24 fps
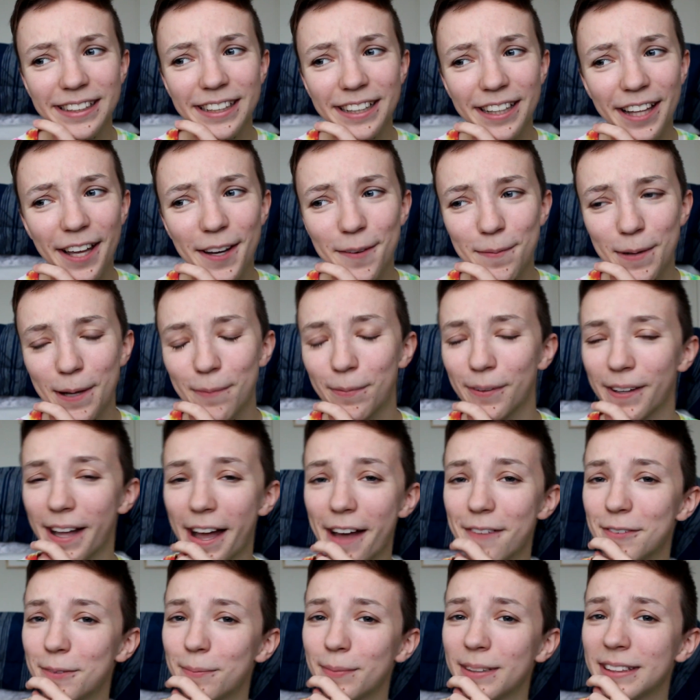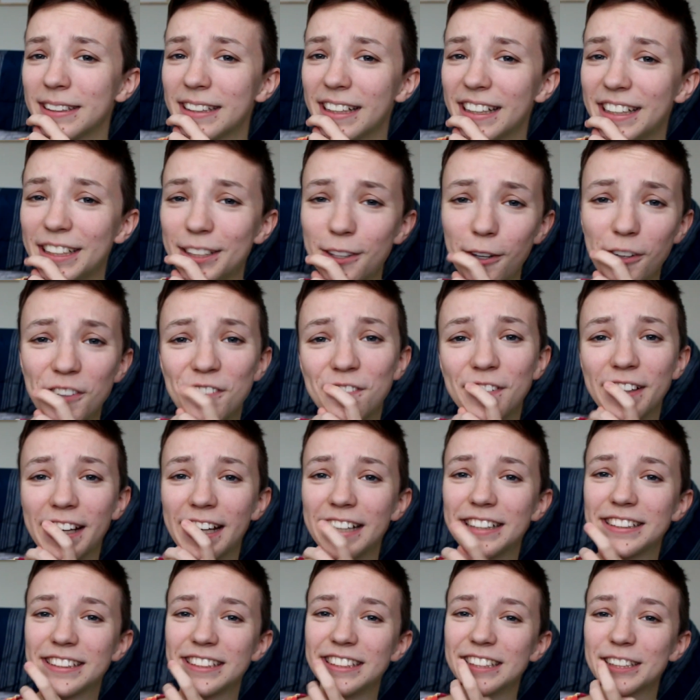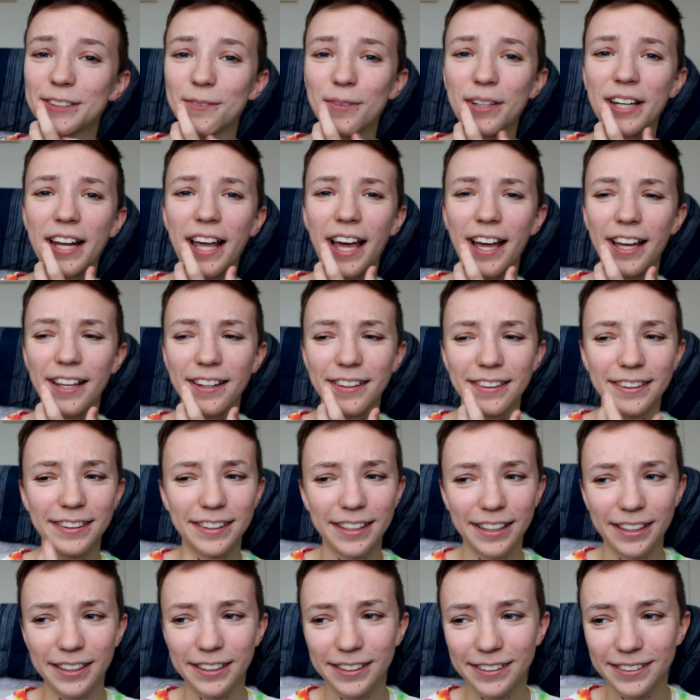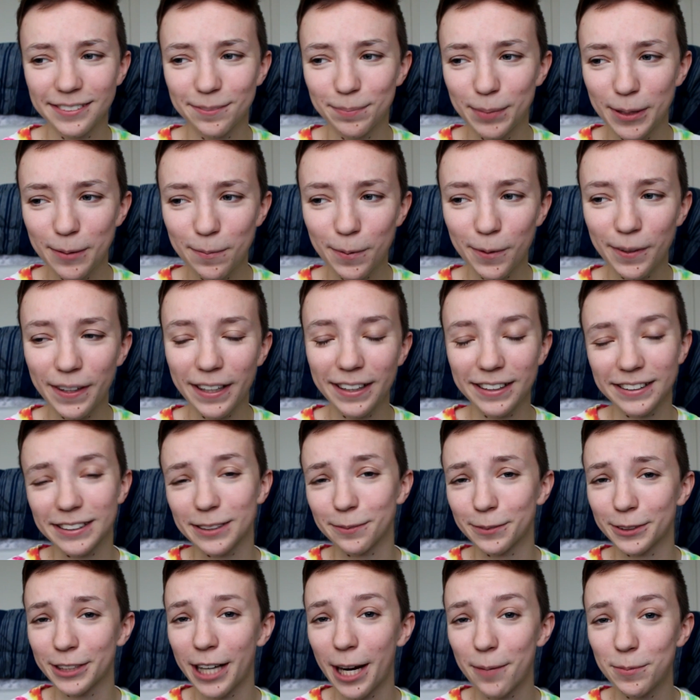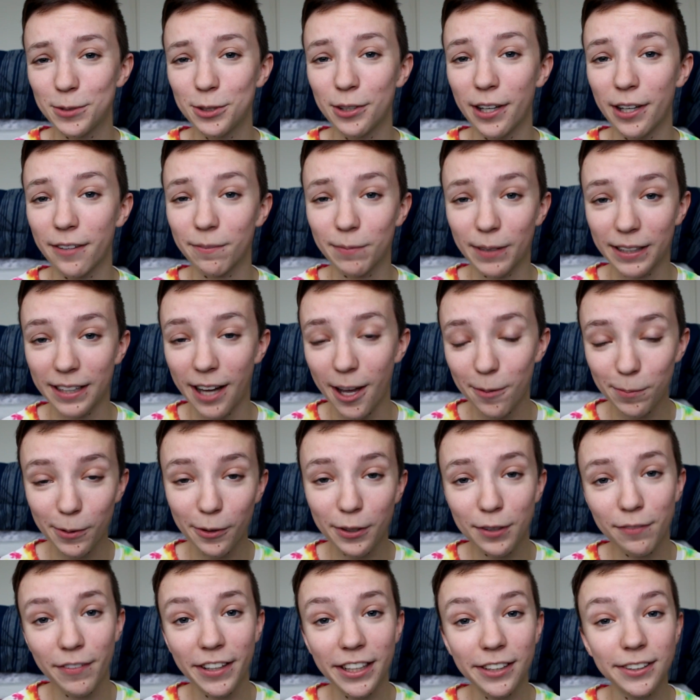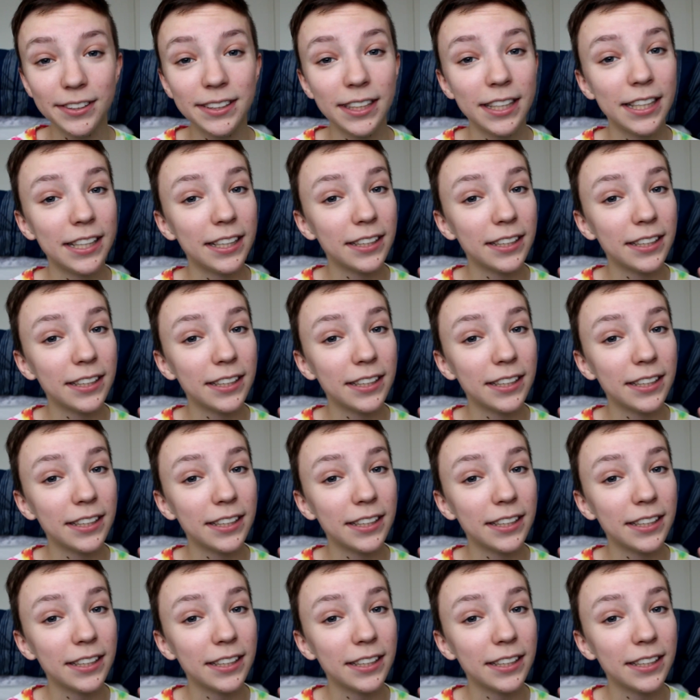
a lot of people haven't been getting notifications when the people they are subscribed to have been uploading videos,